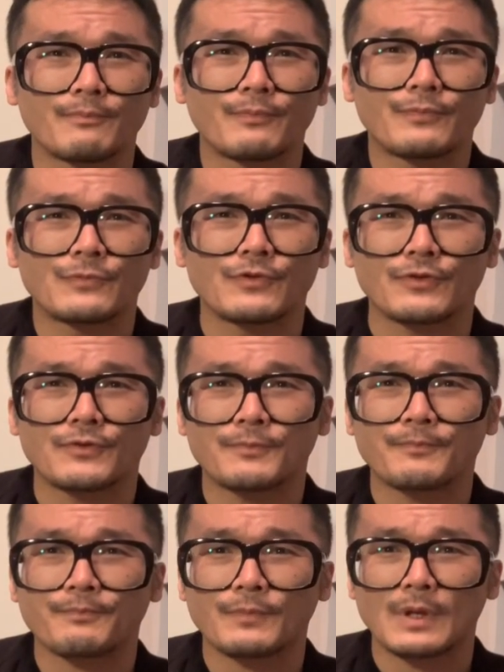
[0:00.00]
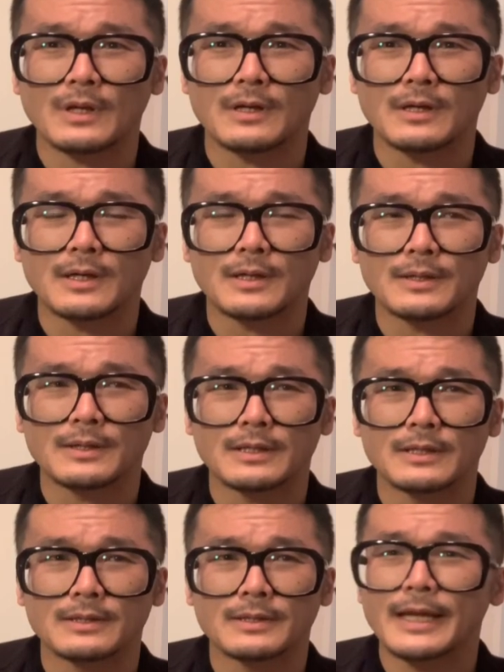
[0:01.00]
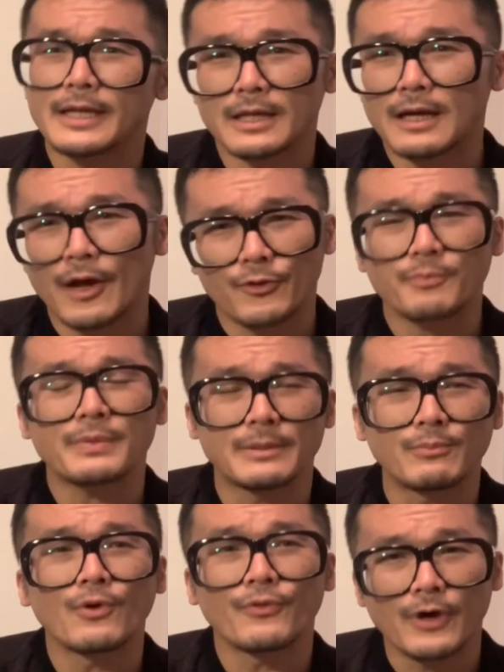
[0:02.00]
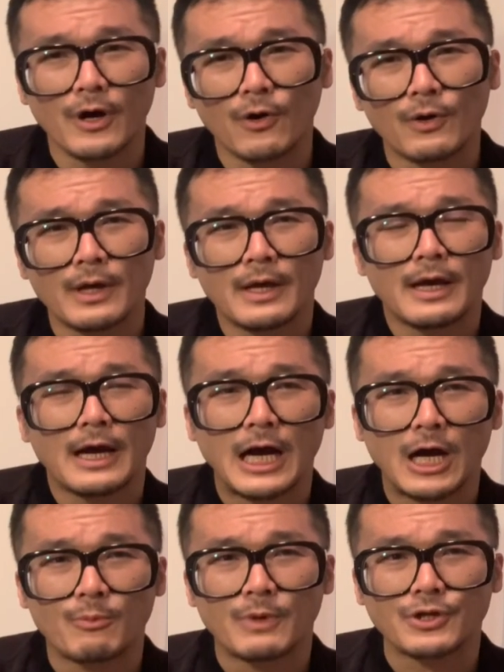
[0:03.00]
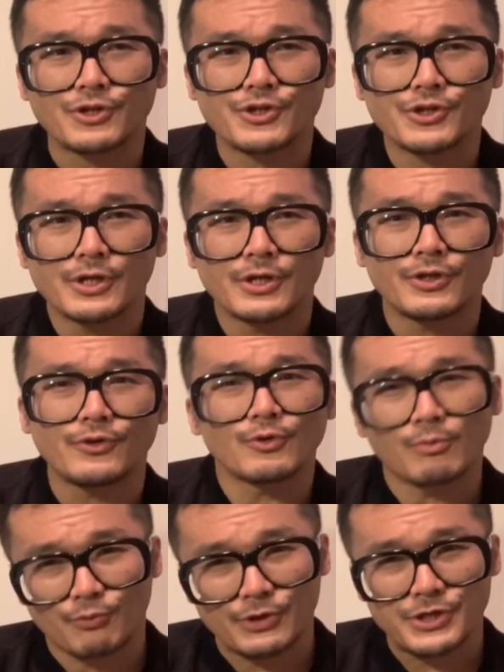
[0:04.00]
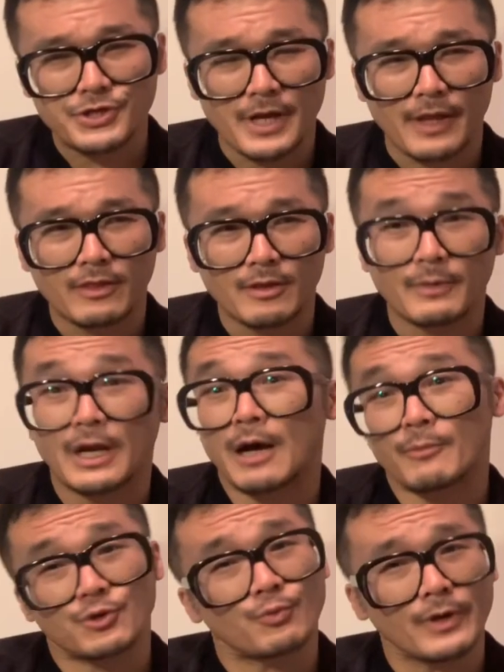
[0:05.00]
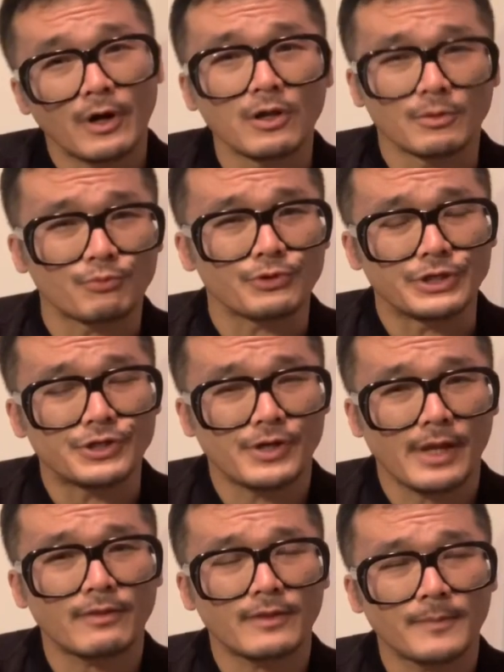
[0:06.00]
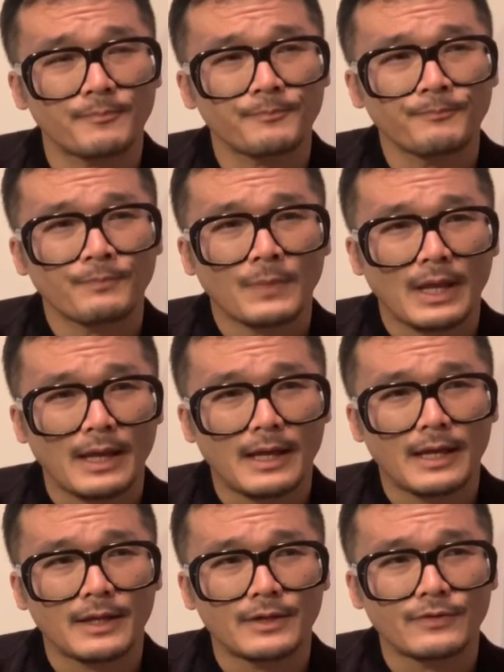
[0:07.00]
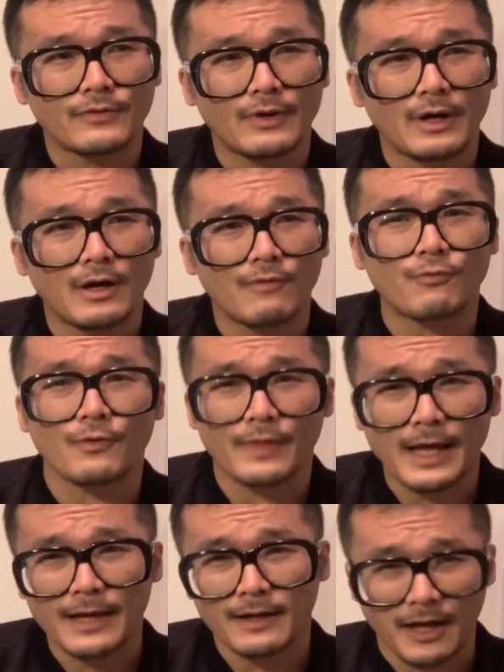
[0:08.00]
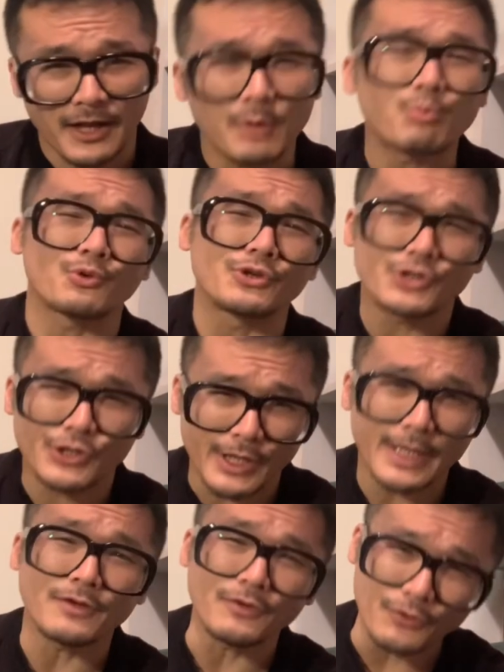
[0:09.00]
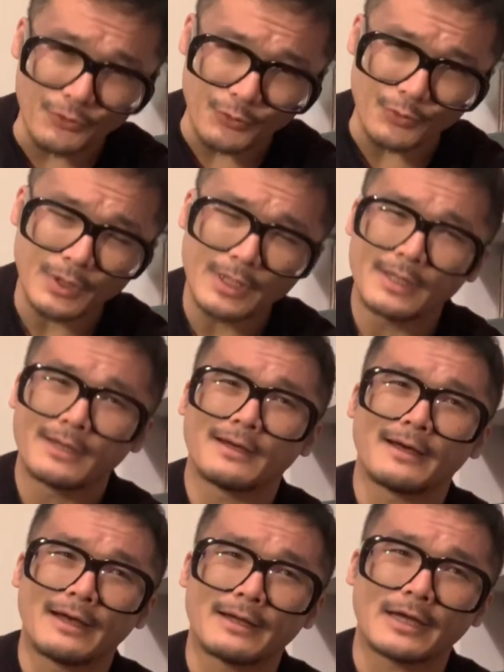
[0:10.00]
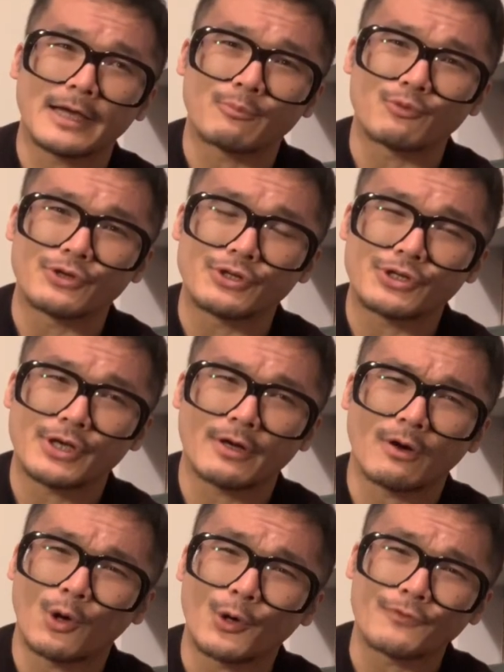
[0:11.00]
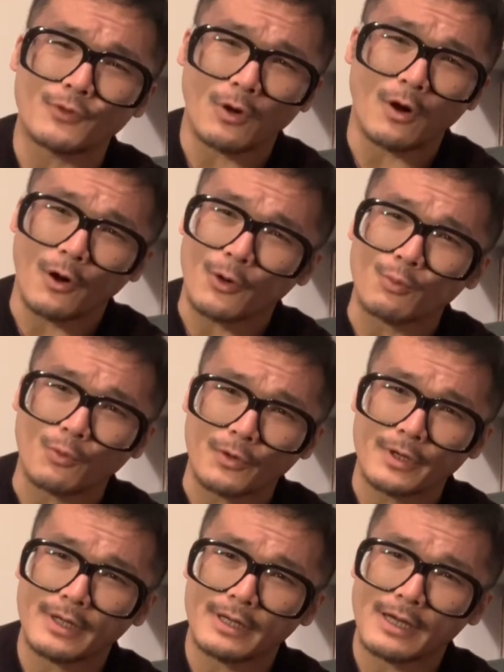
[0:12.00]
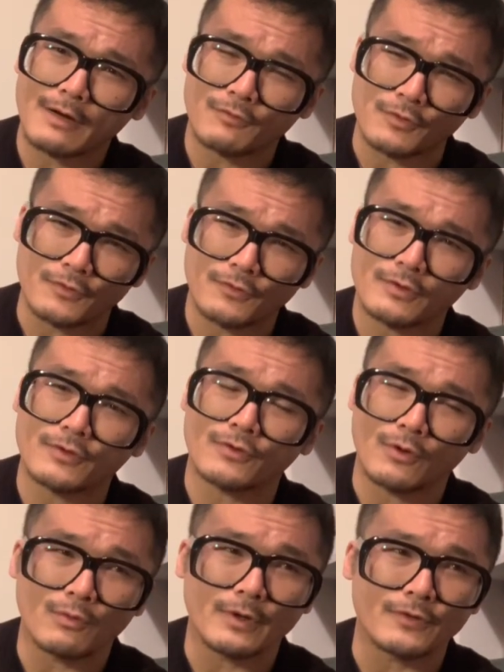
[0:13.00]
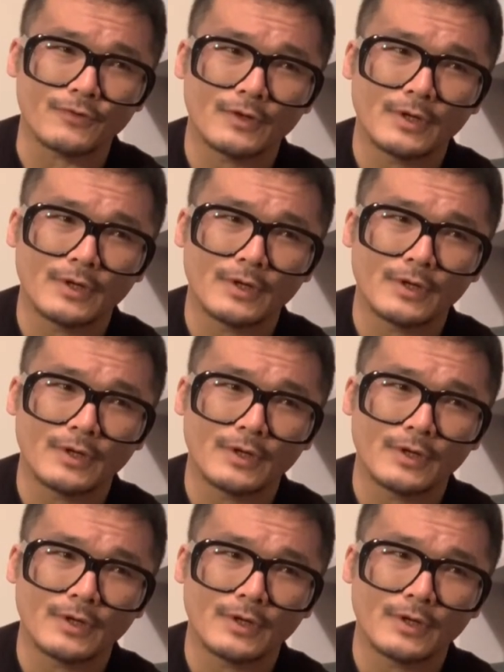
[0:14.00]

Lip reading: just letting other people know how much you appreciate them and how much we all appreciate them. And for that, I appreciate you, and I appreciate all of your hard work and efforts, as always.